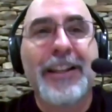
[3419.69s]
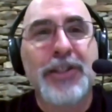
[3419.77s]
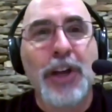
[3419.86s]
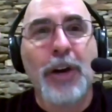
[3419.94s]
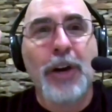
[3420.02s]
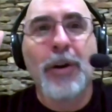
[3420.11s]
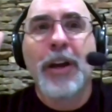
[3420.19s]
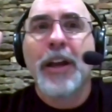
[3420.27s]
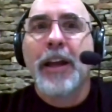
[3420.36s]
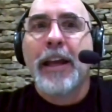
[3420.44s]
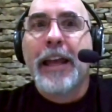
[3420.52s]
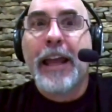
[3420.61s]
And so
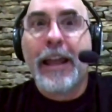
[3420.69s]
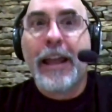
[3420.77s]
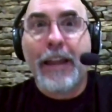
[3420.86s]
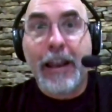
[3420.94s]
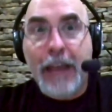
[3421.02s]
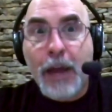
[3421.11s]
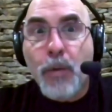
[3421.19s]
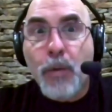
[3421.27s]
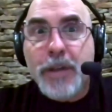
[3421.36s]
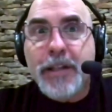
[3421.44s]
and it was an